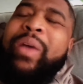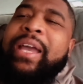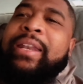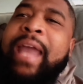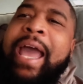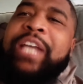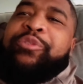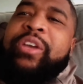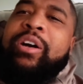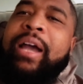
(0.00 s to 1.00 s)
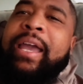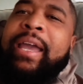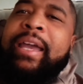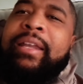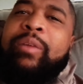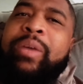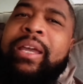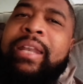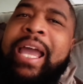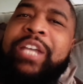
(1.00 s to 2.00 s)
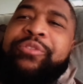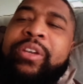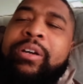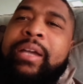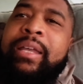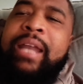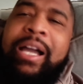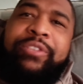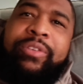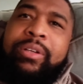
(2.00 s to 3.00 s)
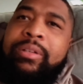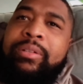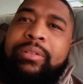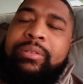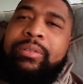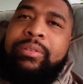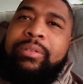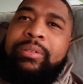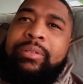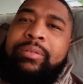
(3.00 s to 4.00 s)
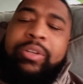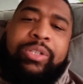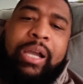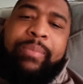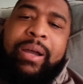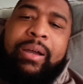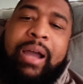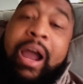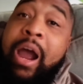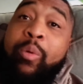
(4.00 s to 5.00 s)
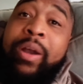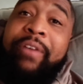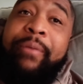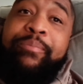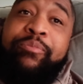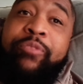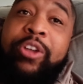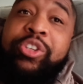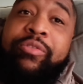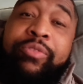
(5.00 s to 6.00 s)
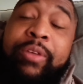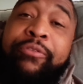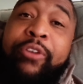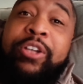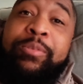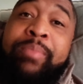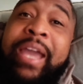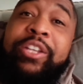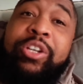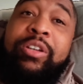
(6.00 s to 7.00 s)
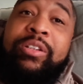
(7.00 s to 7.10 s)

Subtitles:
We in Nashville and Knoxville. What are you talking about? One of the first major